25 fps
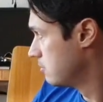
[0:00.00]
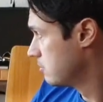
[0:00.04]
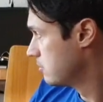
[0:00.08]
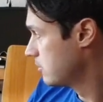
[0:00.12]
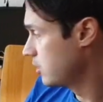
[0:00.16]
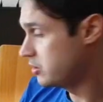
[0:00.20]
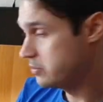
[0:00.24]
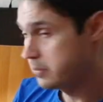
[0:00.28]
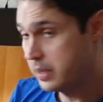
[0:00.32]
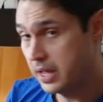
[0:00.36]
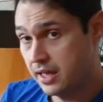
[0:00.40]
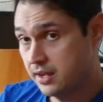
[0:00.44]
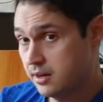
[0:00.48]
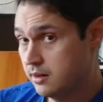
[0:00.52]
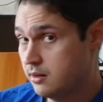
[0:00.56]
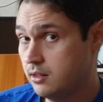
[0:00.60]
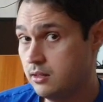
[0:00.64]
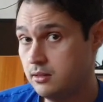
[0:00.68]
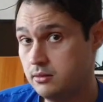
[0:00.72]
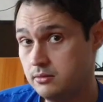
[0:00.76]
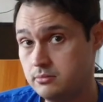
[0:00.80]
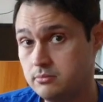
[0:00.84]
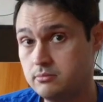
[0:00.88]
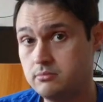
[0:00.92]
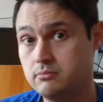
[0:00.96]
Not bad at
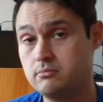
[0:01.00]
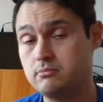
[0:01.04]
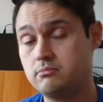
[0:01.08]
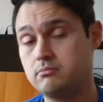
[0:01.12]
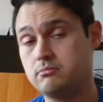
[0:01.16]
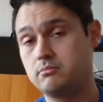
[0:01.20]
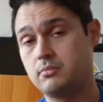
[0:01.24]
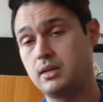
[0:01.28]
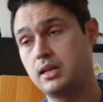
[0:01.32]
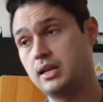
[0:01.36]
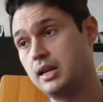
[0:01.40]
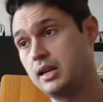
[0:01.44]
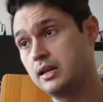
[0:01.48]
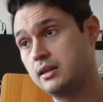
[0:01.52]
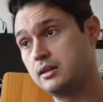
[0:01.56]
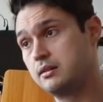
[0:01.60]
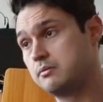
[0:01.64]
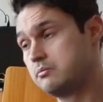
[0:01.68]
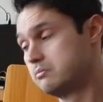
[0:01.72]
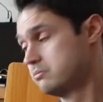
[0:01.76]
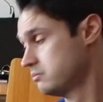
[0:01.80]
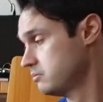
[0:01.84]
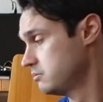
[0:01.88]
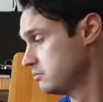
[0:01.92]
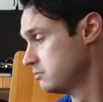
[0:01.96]
all. I liked
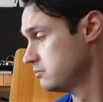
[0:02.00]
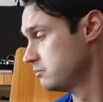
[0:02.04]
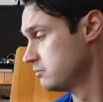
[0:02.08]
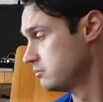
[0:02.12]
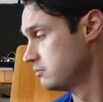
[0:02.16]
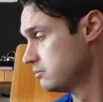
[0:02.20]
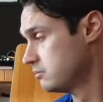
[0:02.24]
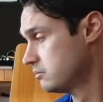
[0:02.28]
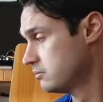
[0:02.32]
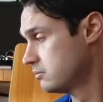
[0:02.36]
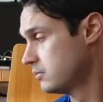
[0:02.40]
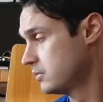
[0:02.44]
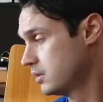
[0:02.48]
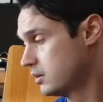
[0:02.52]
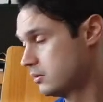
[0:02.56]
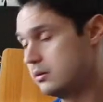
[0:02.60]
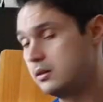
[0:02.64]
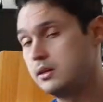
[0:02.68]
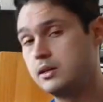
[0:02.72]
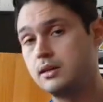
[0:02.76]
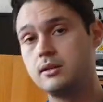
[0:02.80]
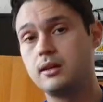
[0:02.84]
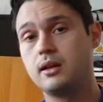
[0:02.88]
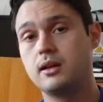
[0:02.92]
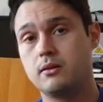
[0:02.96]
it.
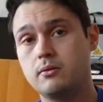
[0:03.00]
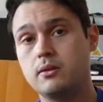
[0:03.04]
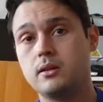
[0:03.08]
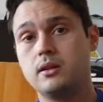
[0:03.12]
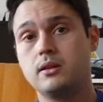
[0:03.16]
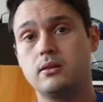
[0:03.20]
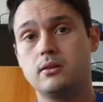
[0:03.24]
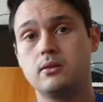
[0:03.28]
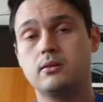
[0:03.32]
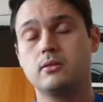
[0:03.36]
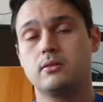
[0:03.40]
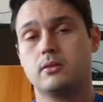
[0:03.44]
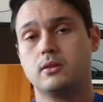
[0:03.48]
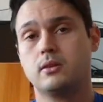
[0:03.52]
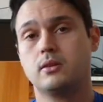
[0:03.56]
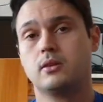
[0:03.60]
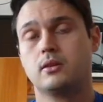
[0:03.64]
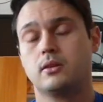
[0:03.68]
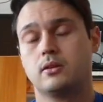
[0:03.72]
I really did.